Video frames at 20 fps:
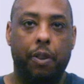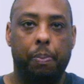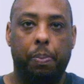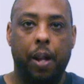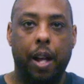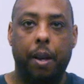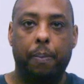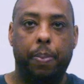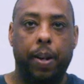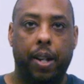with
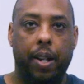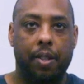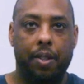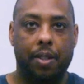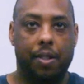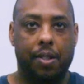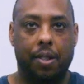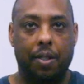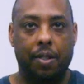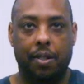Black Panther
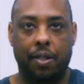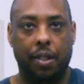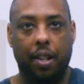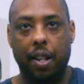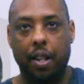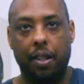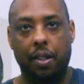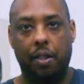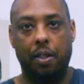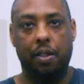since
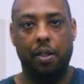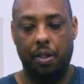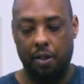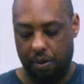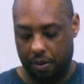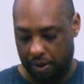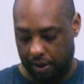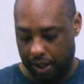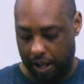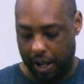like, you know,
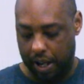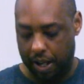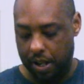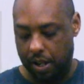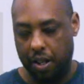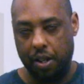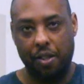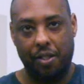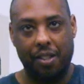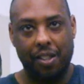the
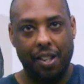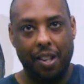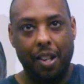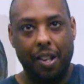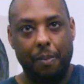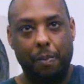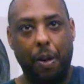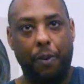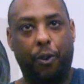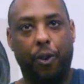80s,
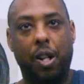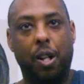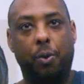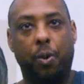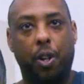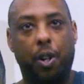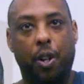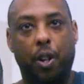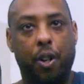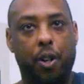before
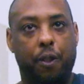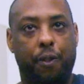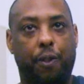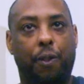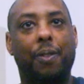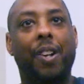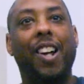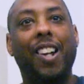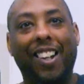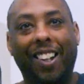anyone heard of
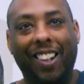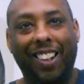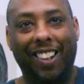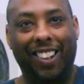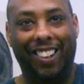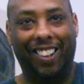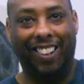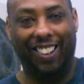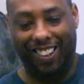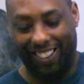
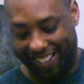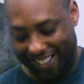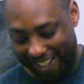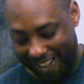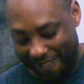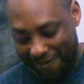him.